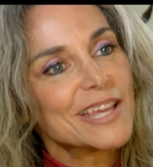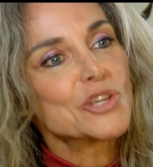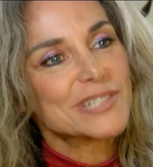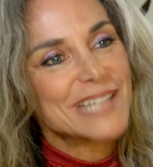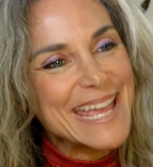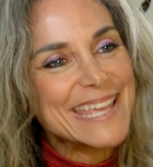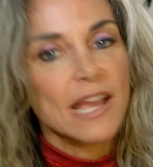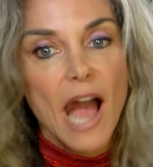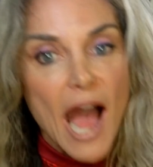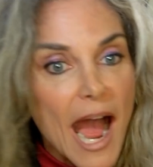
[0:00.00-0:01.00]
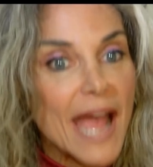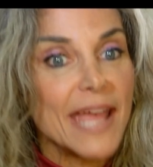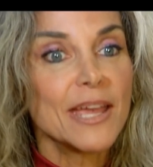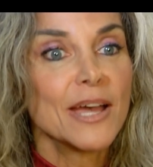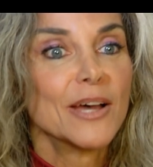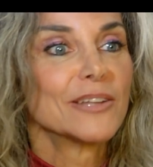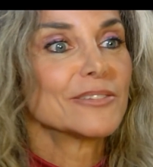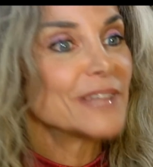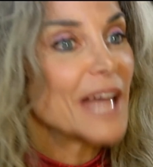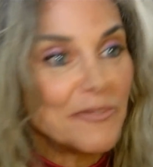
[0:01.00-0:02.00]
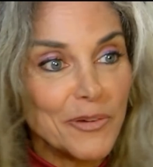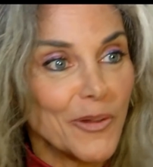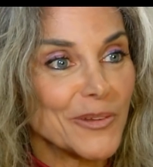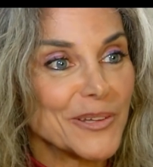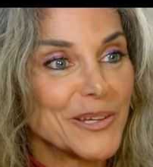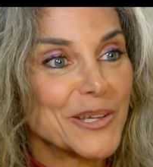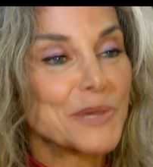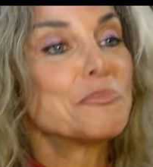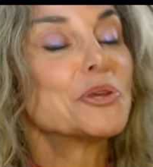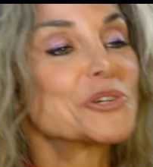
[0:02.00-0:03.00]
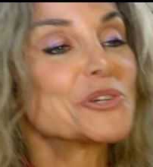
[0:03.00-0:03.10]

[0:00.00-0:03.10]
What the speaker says: you're taking high-level computer